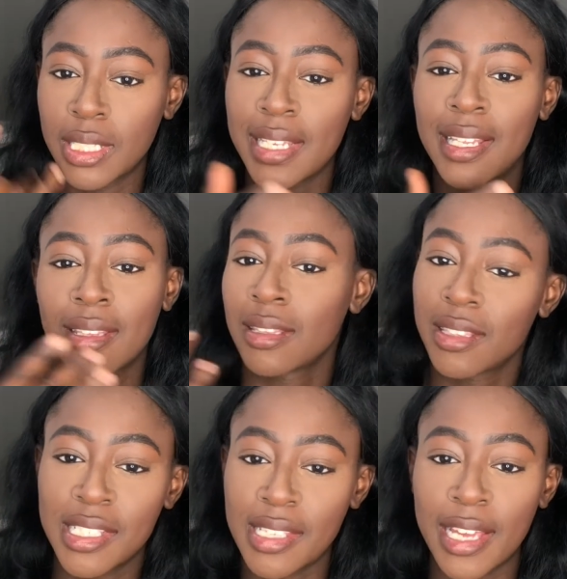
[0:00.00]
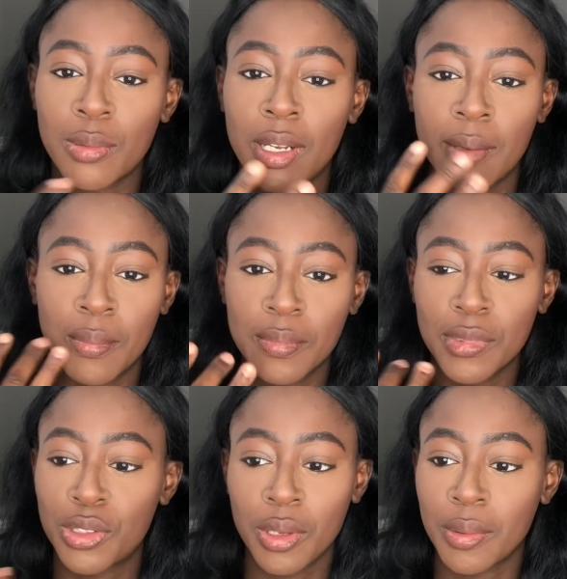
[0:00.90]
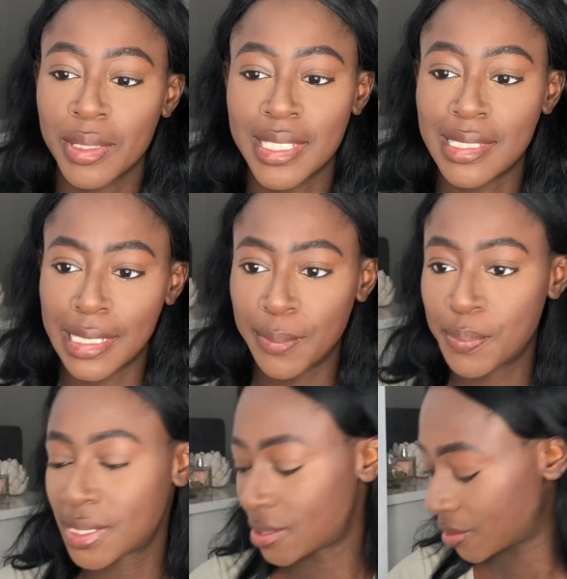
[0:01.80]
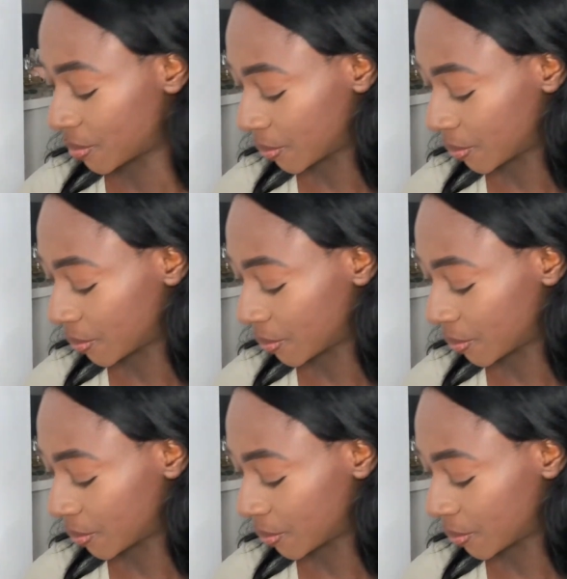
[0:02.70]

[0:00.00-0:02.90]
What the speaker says: and then decide what I'm doing with these lips.